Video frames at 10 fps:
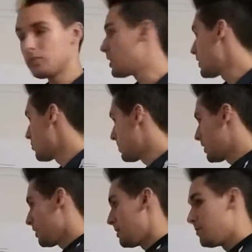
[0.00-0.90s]
then it would
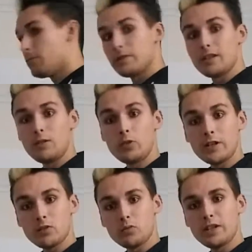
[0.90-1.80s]
become infinitely
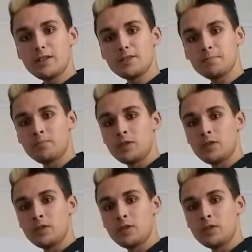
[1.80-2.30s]
wide at one end.